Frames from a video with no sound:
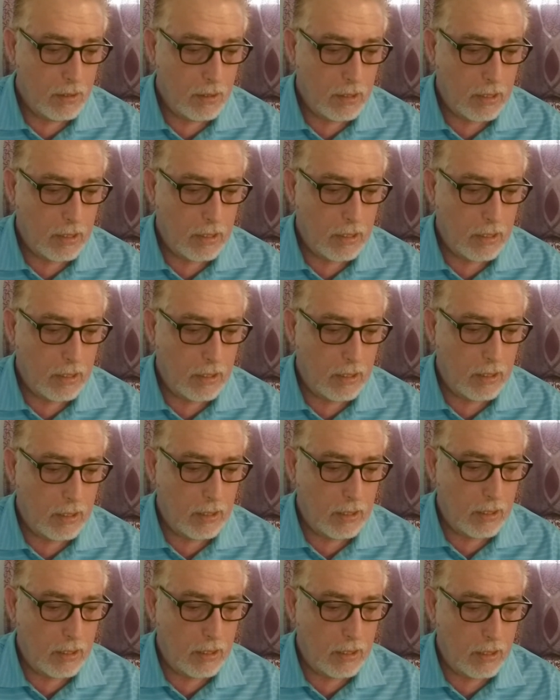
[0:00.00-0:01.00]

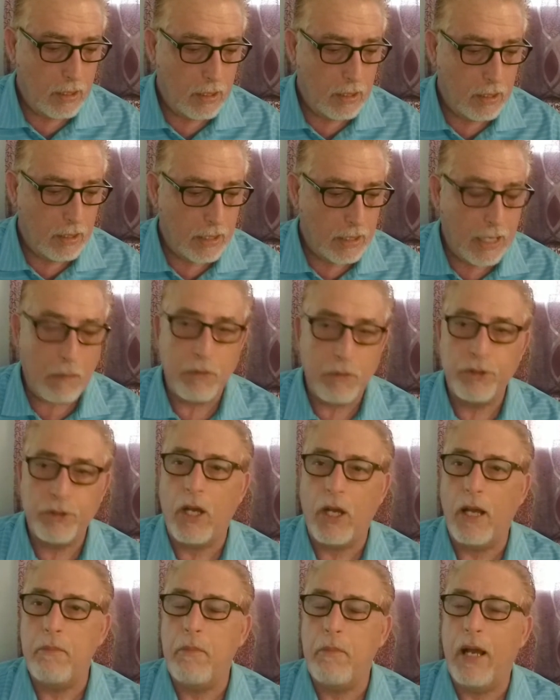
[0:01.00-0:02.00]
I was
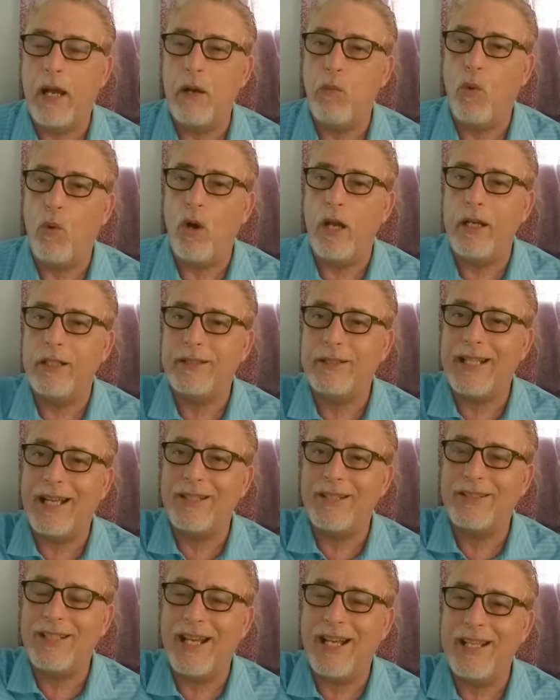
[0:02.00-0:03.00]
on my one. It's
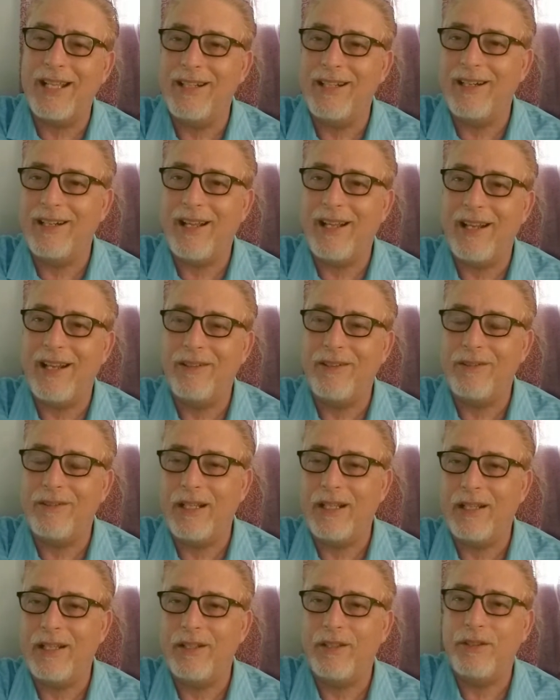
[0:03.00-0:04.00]
outside there, and I don't.
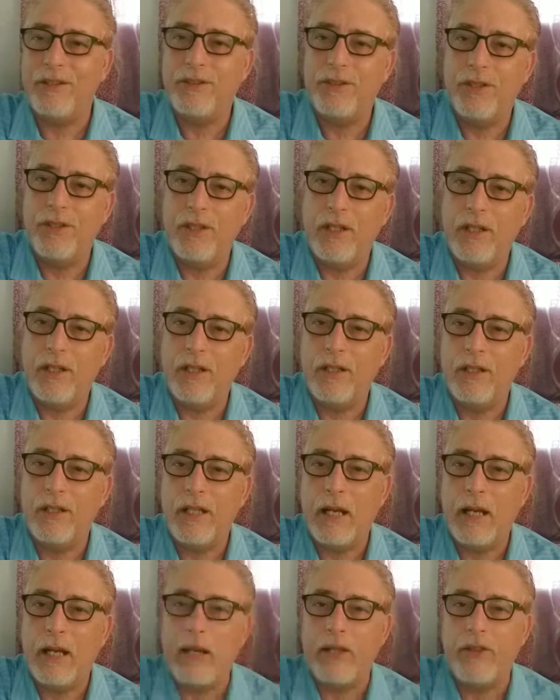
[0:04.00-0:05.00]

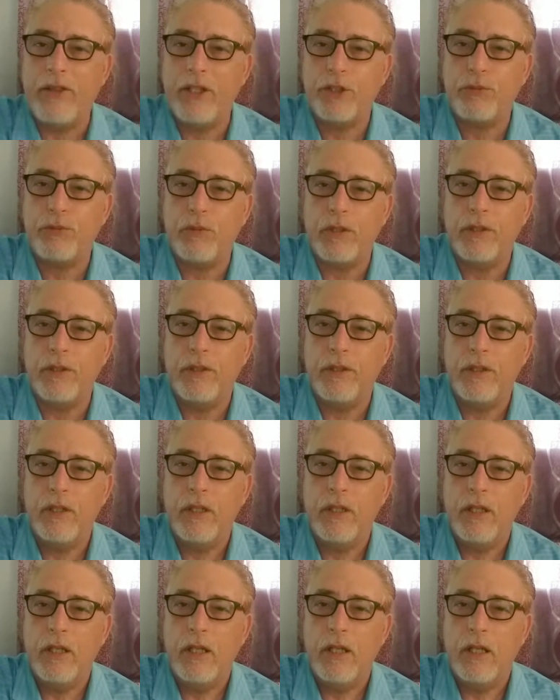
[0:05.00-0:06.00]
How about this one?
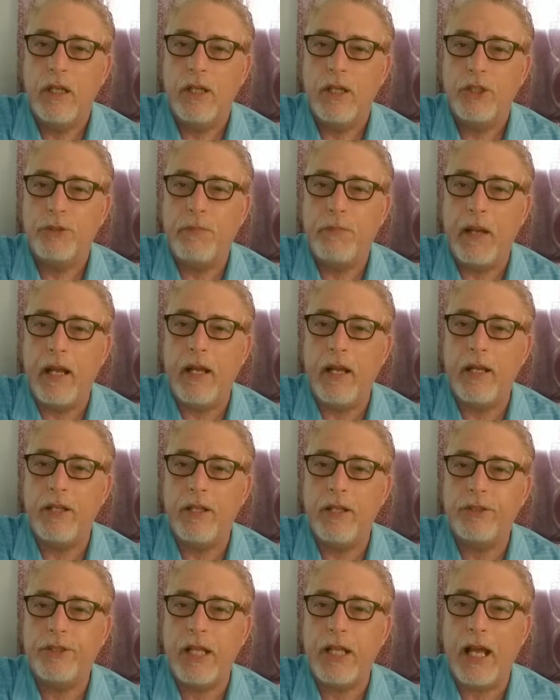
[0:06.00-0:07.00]

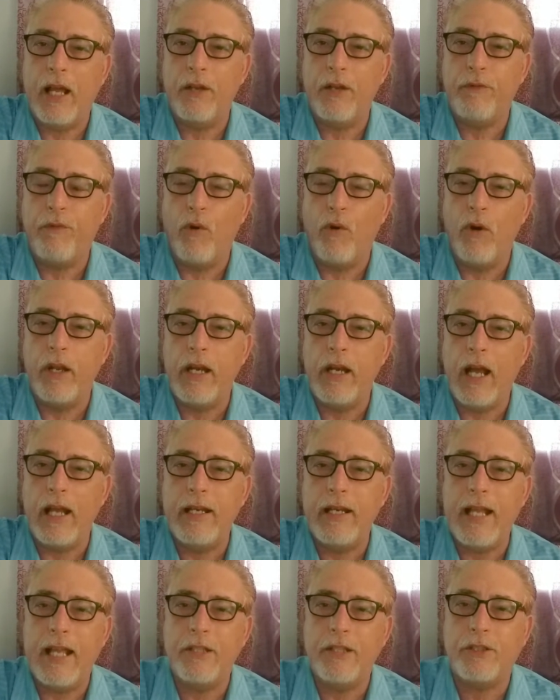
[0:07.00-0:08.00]
Sound
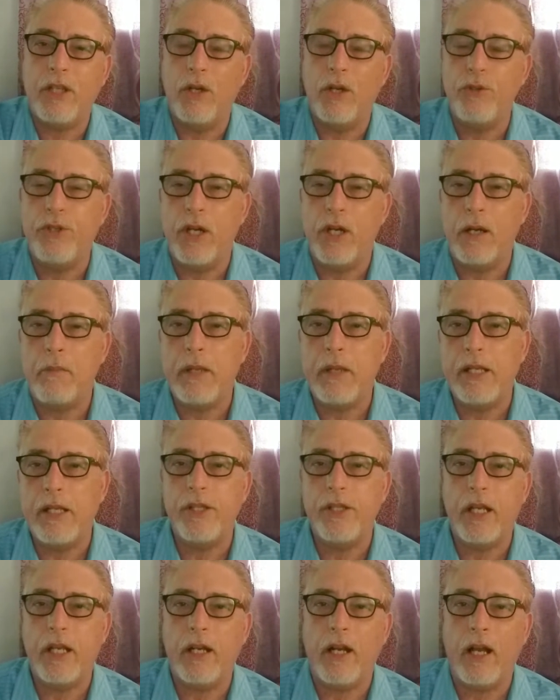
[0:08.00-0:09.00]
49 days ago, Jeremy
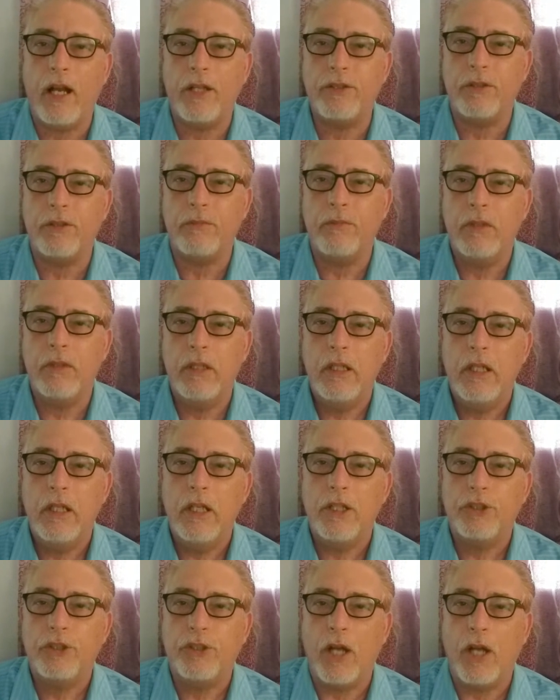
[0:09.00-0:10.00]
and Jen. Awesome.
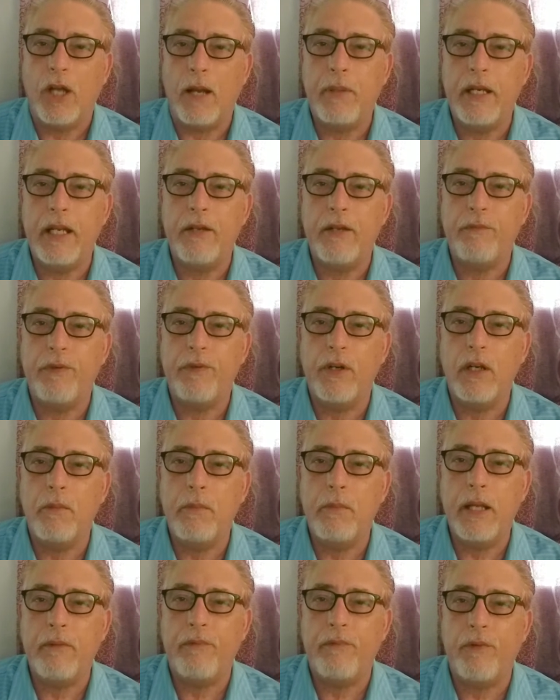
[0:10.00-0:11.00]
Stopping in for a
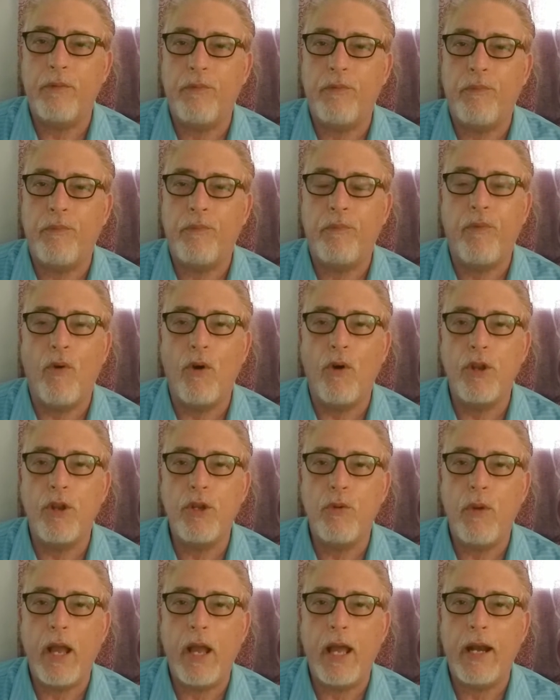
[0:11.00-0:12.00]
little bit before
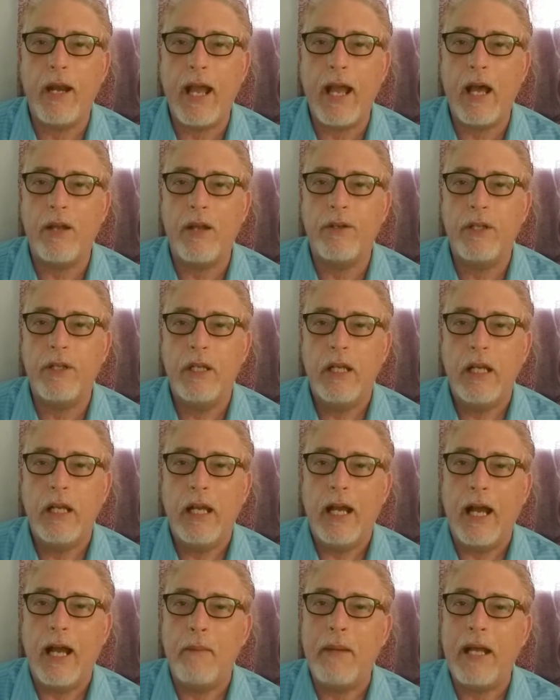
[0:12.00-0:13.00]
you head out.
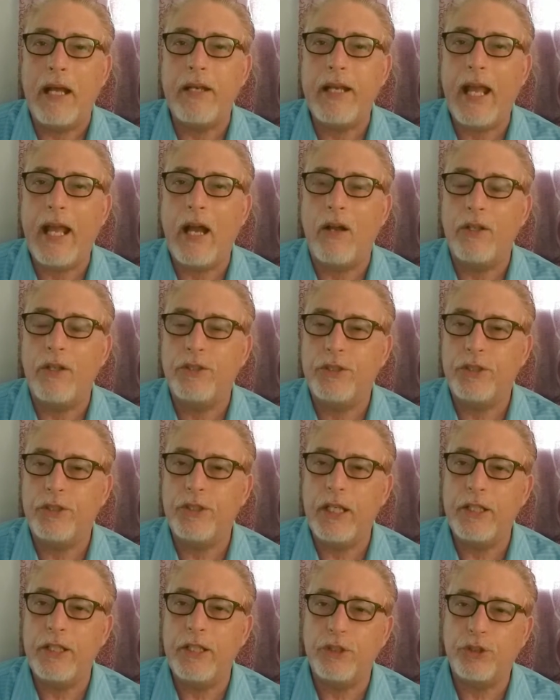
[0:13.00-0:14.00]
How about now? Is
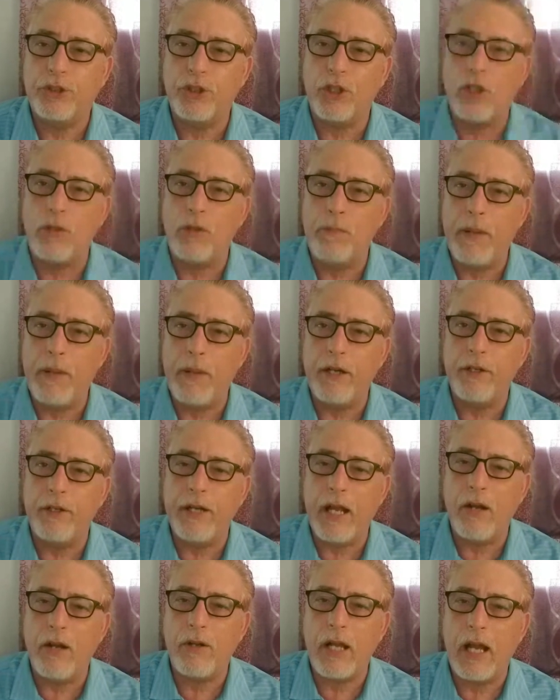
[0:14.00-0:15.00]
the circle better
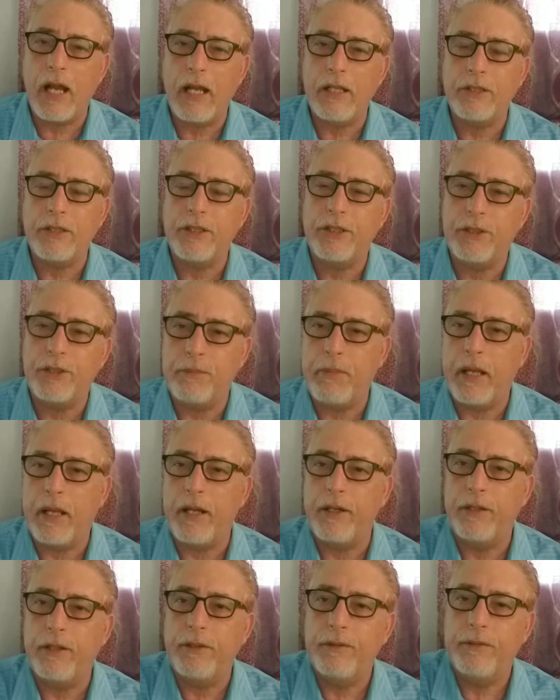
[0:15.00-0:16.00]
now, guys? Is it
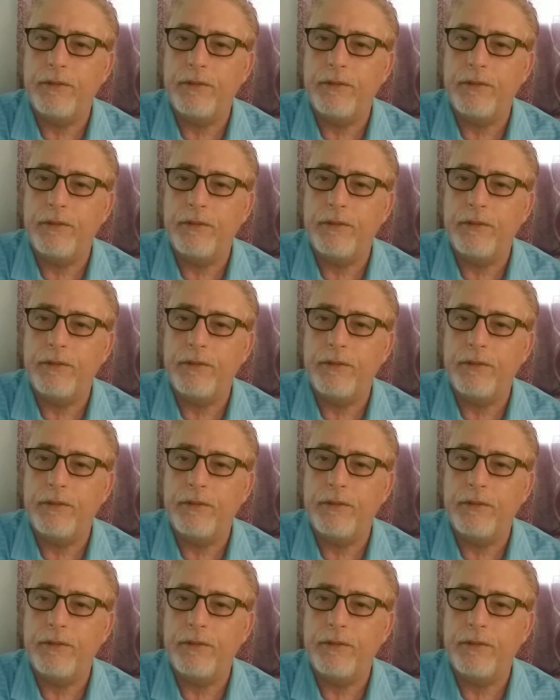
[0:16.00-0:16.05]
better?